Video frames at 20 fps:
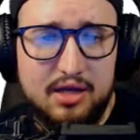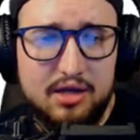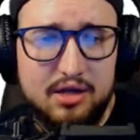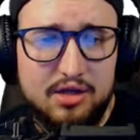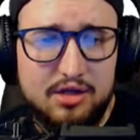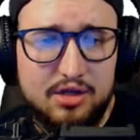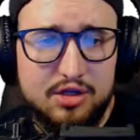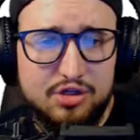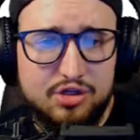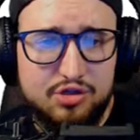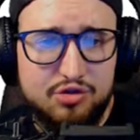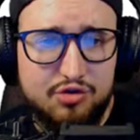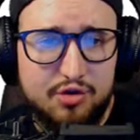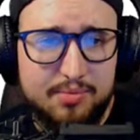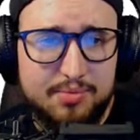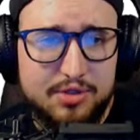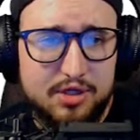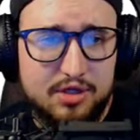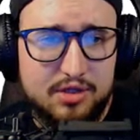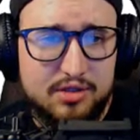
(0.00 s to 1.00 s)

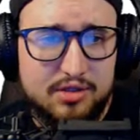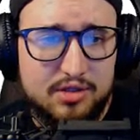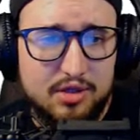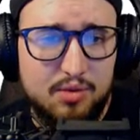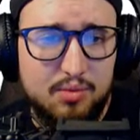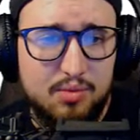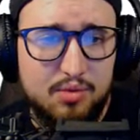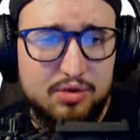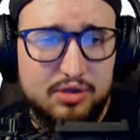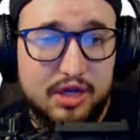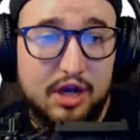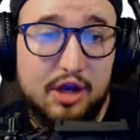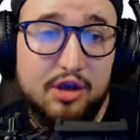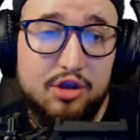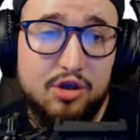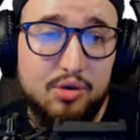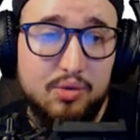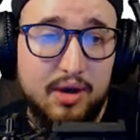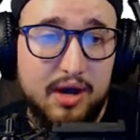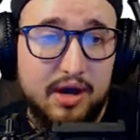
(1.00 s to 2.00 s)
descriptions, it will tell you
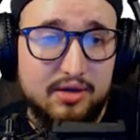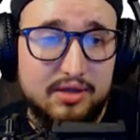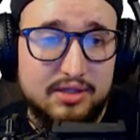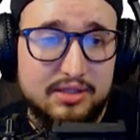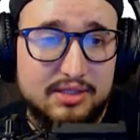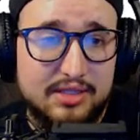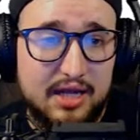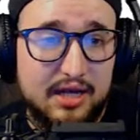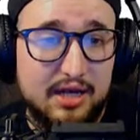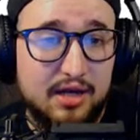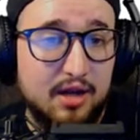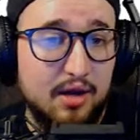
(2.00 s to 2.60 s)
how to set it up